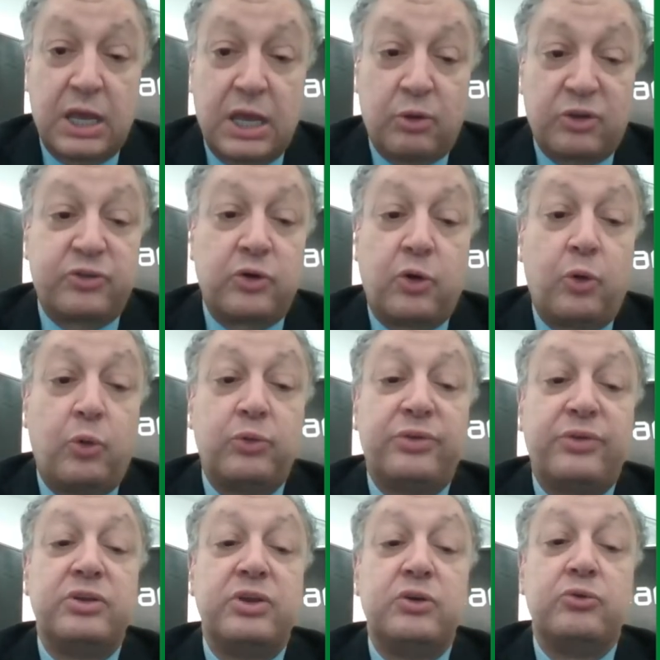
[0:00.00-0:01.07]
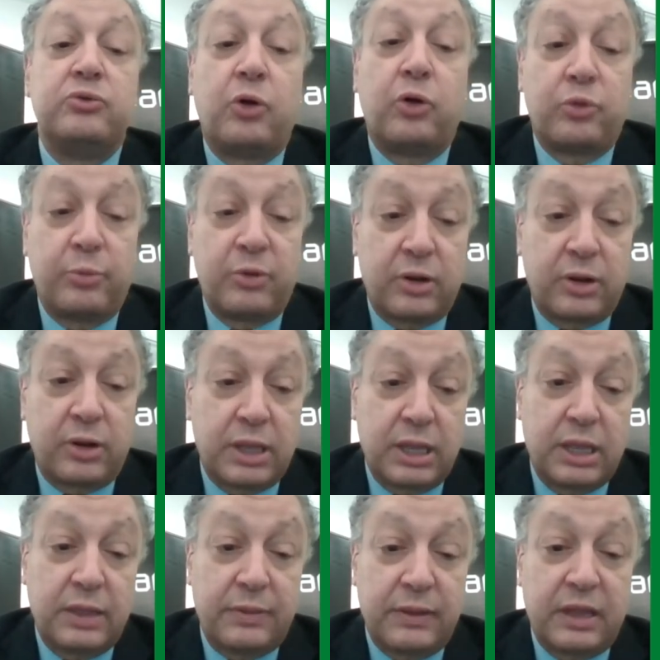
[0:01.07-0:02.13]
also called the new normal,
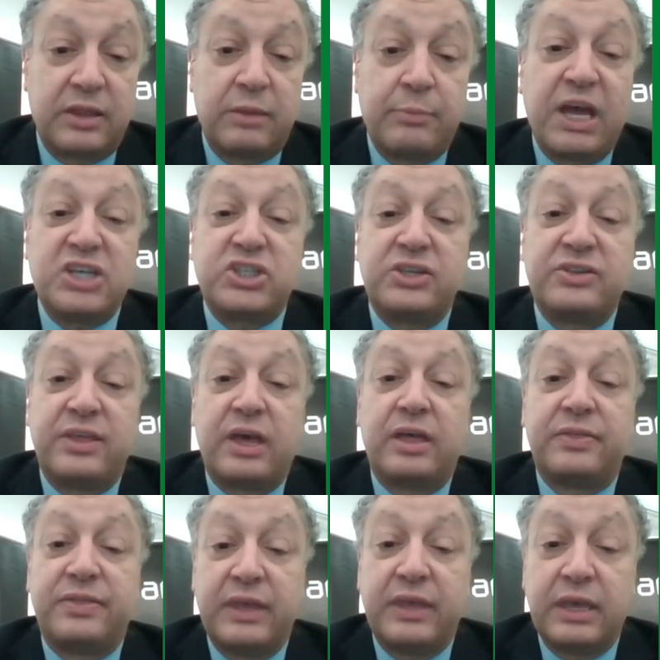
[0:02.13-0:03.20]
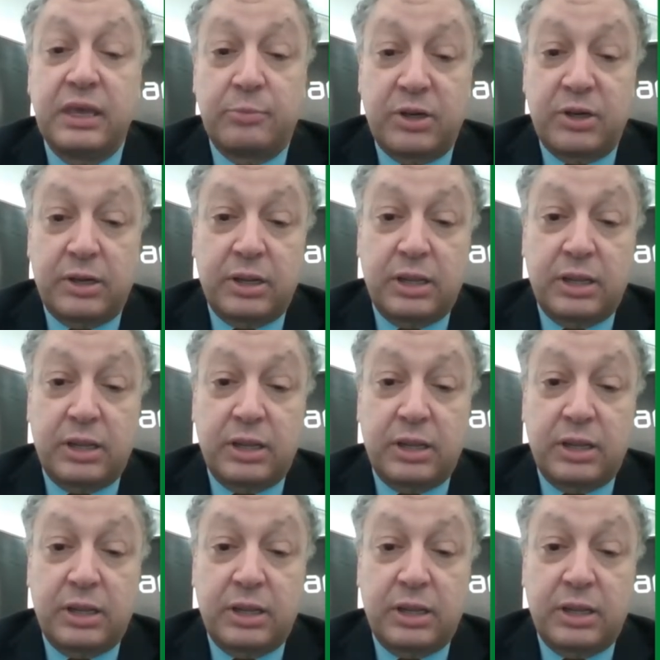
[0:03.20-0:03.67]
and imagine the unthinkable.